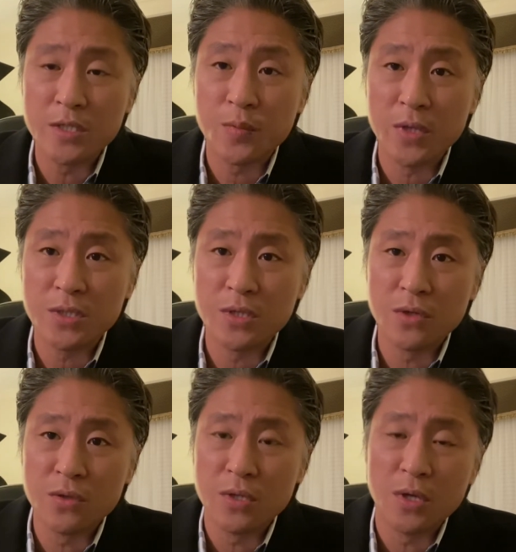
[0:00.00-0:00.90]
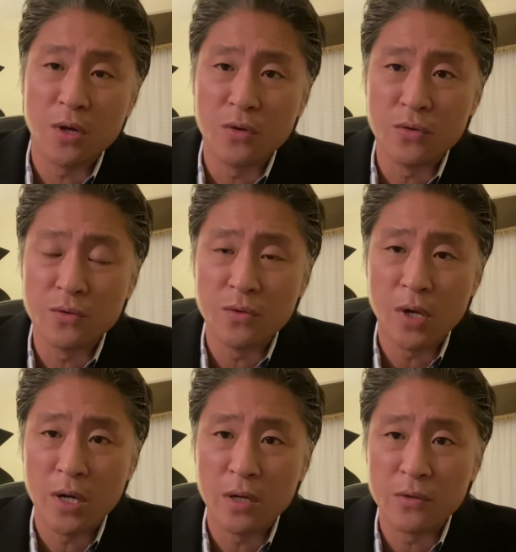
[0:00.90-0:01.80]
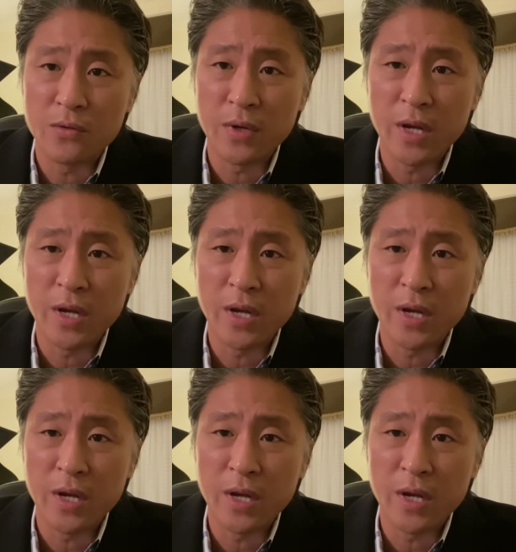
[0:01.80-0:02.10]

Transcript: especially who are